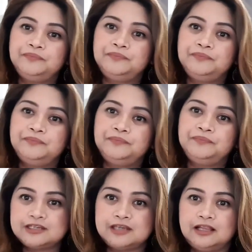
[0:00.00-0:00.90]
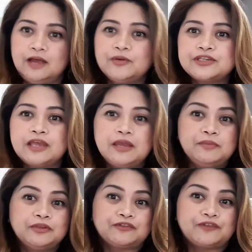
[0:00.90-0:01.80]
jail cell, I was
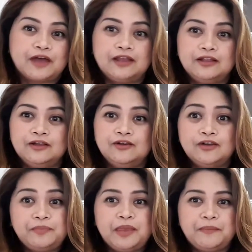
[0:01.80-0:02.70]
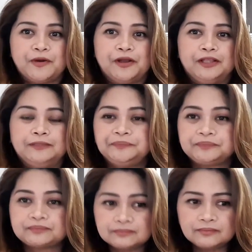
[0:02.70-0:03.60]
able to find good people.
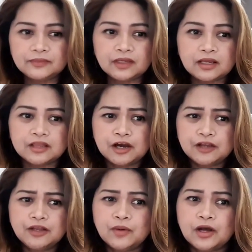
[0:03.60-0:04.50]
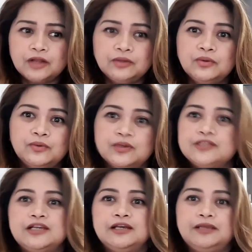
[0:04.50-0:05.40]
They're the one who
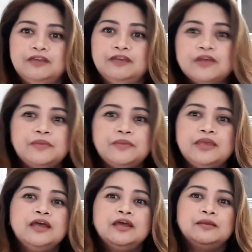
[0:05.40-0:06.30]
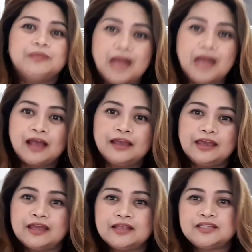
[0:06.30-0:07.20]
was like giving me
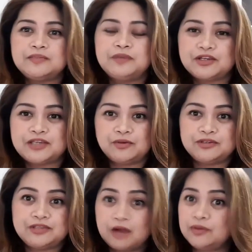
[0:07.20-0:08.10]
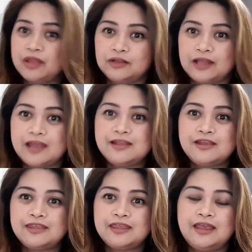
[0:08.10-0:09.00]
blankets because I was there without
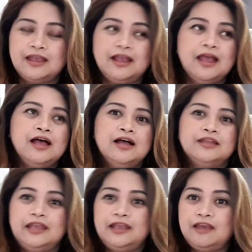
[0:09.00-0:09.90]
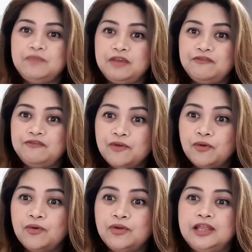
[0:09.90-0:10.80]
anything. They gave me
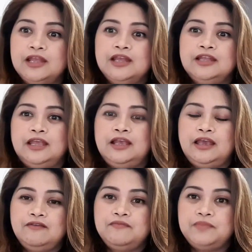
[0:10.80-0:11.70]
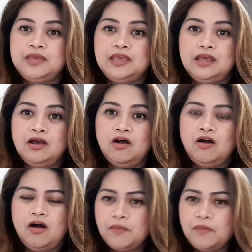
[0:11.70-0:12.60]
food. They gave me
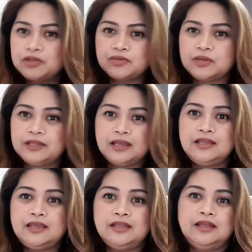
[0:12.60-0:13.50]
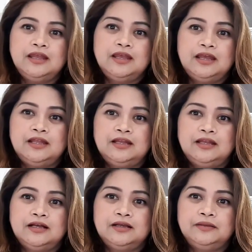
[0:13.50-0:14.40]
almost what I need. And
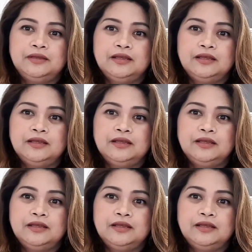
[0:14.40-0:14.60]
I